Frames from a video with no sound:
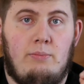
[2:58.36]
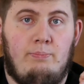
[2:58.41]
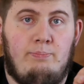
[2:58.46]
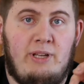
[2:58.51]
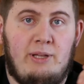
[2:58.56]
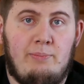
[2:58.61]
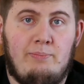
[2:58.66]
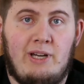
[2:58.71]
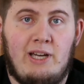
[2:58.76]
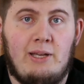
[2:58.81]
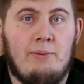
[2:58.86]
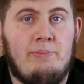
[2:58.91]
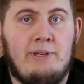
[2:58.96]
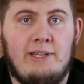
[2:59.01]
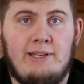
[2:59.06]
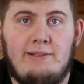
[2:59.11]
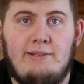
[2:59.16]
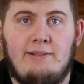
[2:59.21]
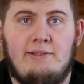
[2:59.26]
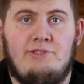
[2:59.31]
bit by
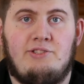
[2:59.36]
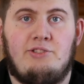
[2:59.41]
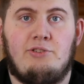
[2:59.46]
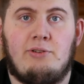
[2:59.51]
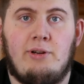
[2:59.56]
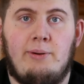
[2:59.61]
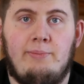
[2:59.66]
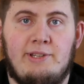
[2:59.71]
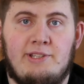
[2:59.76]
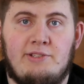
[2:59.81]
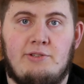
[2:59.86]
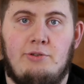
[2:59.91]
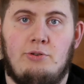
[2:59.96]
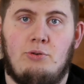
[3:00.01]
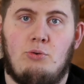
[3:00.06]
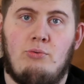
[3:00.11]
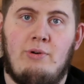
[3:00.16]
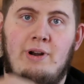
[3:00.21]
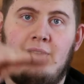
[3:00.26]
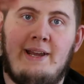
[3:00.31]
bit, Instagram is going to
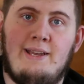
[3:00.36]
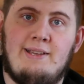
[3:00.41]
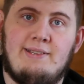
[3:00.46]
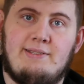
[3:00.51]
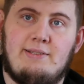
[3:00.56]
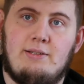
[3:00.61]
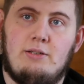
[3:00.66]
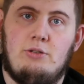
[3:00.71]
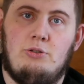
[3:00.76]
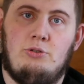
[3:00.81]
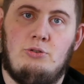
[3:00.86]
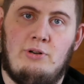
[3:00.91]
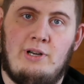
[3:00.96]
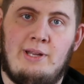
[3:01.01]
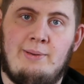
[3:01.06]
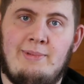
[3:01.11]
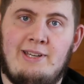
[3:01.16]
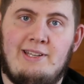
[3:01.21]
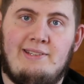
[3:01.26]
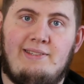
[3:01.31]
raise your
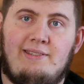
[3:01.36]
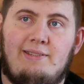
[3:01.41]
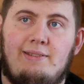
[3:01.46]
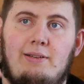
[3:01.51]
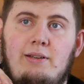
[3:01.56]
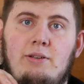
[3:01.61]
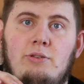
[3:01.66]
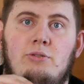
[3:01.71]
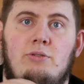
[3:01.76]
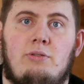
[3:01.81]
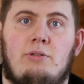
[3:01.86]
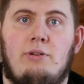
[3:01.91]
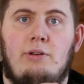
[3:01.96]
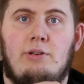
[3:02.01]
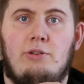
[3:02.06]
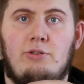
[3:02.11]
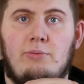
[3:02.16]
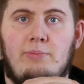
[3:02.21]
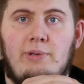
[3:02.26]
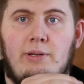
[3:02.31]
limits and you're
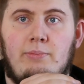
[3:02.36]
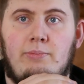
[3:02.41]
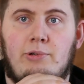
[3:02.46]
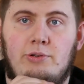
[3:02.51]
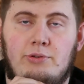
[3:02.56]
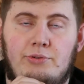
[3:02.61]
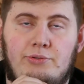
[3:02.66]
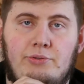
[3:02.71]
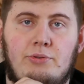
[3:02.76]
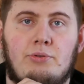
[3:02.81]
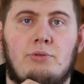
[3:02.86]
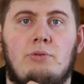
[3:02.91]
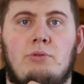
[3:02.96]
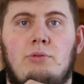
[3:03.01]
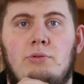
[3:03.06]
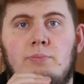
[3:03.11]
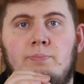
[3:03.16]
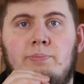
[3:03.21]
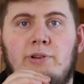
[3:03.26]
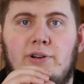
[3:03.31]
going to be able
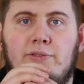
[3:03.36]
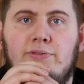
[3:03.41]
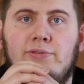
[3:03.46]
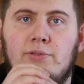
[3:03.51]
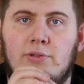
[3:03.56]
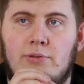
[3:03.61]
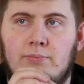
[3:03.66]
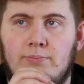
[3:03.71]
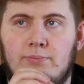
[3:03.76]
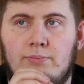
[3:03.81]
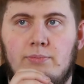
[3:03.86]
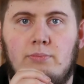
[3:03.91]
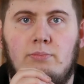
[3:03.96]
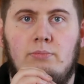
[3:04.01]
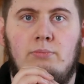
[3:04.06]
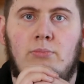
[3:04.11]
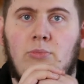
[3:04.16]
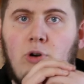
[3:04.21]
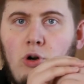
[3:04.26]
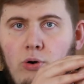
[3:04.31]
to perform
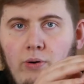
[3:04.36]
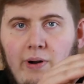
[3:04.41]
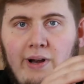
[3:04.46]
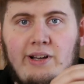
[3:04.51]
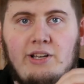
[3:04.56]
more